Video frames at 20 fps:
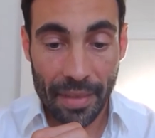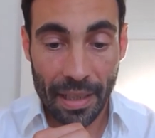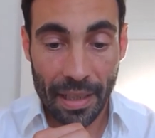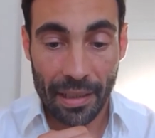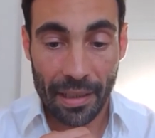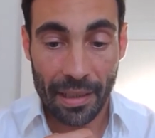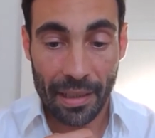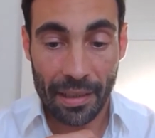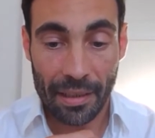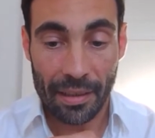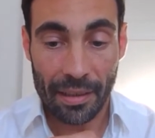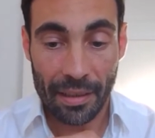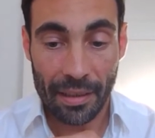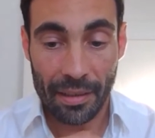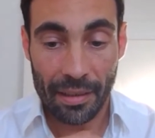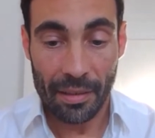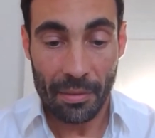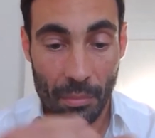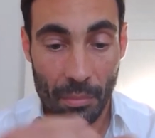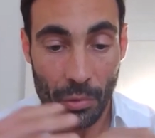uh,
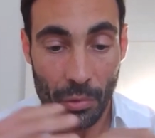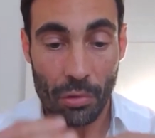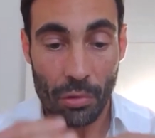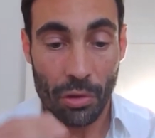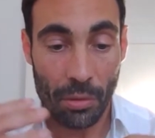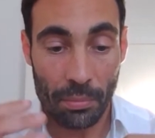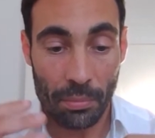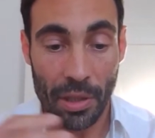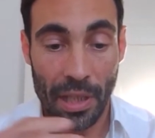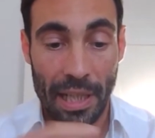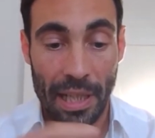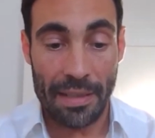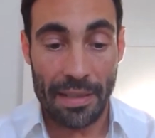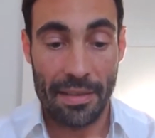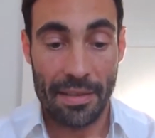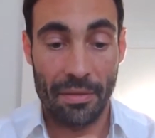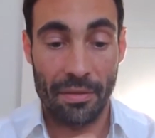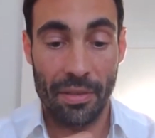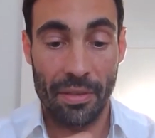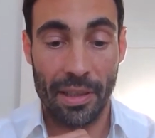uh, more
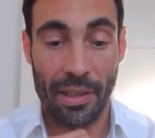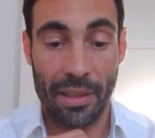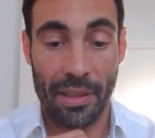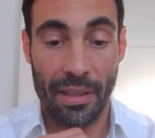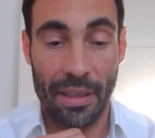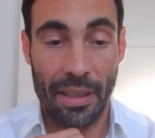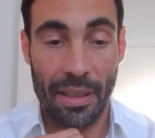comprehensively.